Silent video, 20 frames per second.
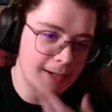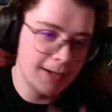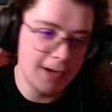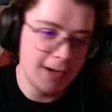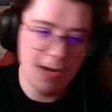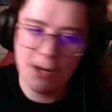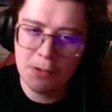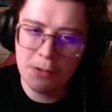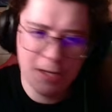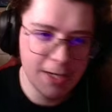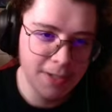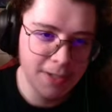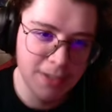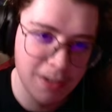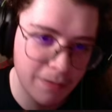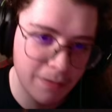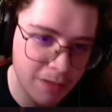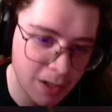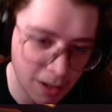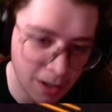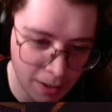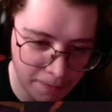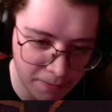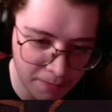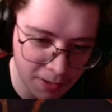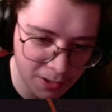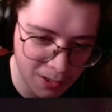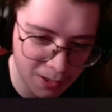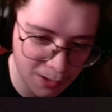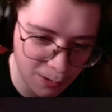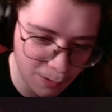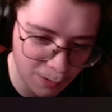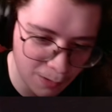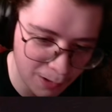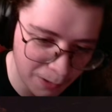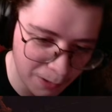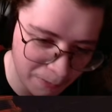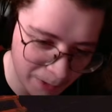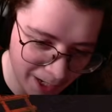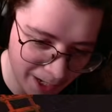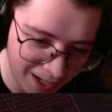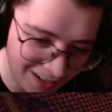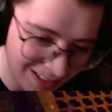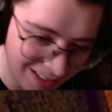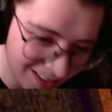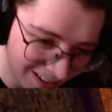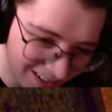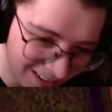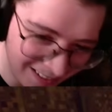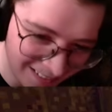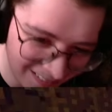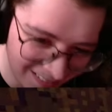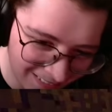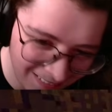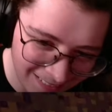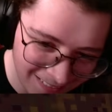I don't think it's enough to up the score or rank, though.